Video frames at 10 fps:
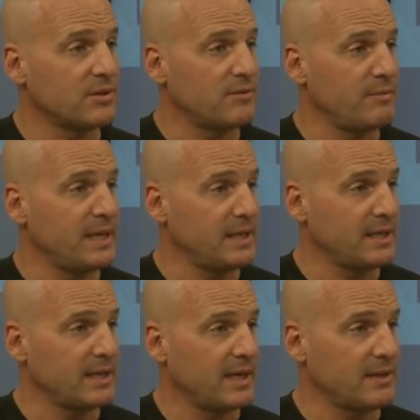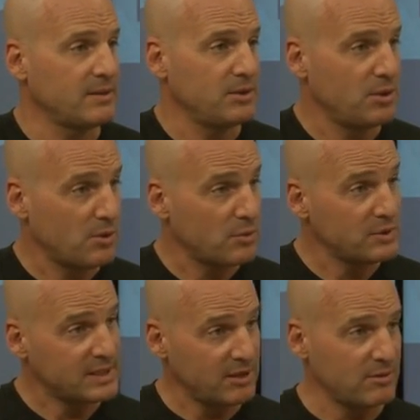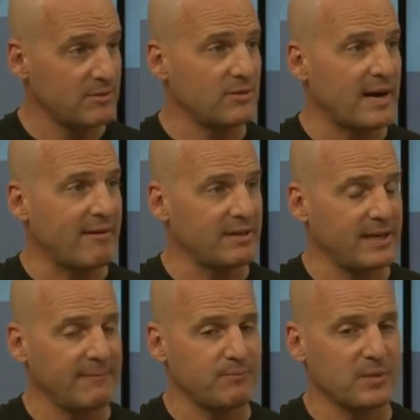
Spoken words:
of meaning and your own center of gravity.